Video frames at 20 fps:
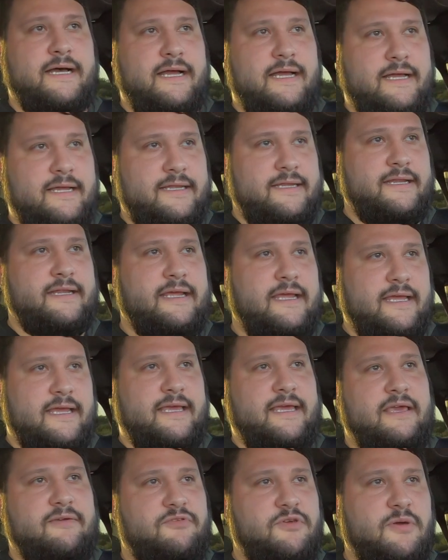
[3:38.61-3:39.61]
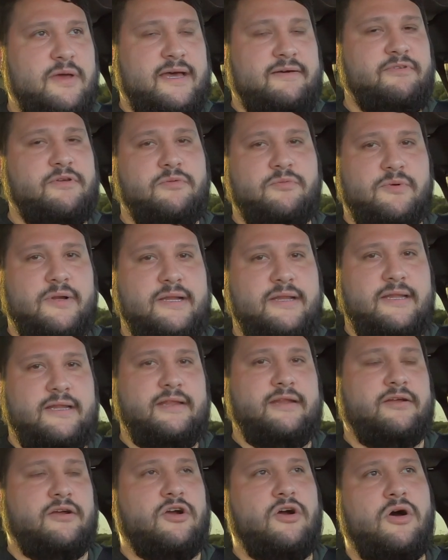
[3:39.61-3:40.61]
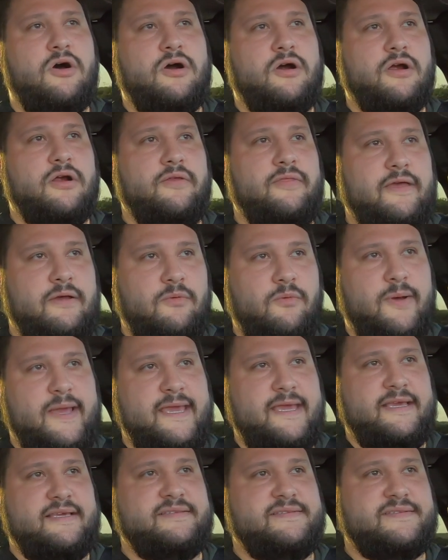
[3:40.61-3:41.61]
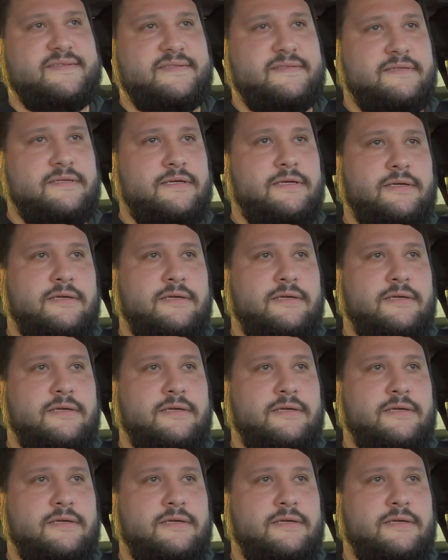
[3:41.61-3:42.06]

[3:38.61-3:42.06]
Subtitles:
And if you haven't ridden in a car that weighs